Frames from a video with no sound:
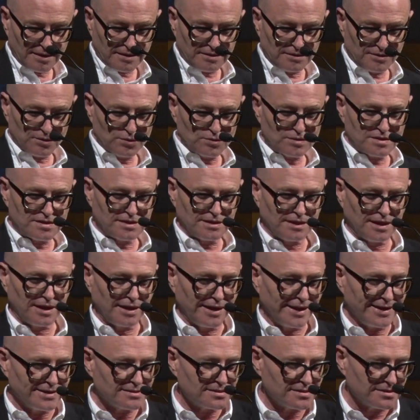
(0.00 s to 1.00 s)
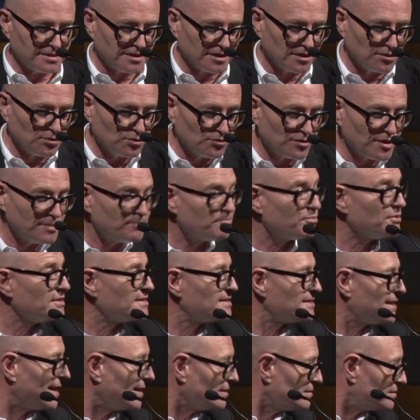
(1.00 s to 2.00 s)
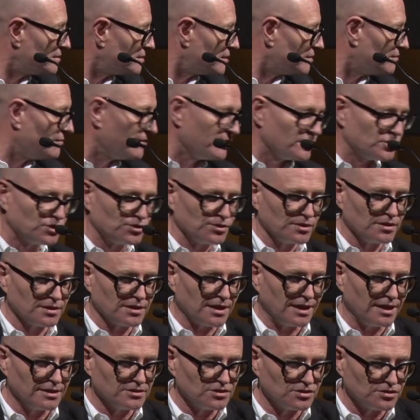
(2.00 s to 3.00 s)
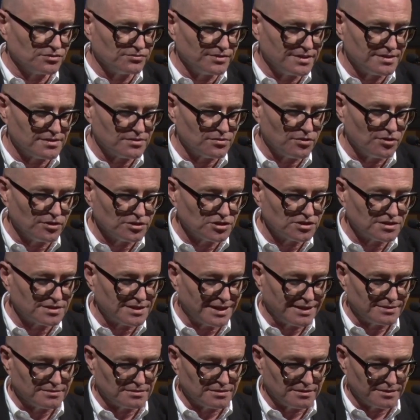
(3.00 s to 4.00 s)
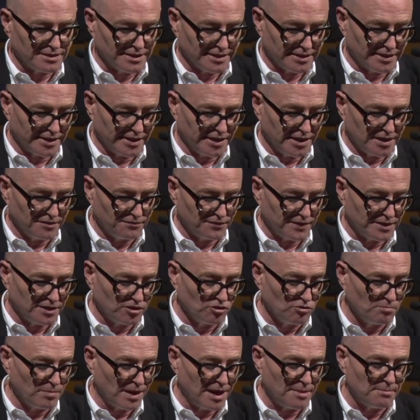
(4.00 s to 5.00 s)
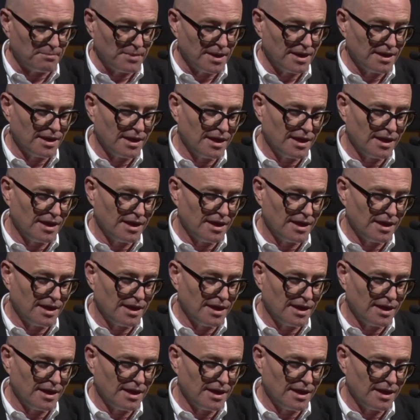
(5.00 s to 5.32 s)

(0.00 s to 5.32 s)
Yuzin, Alesia, who represent the Visual Culture Research Center in Kiev, and whom I'm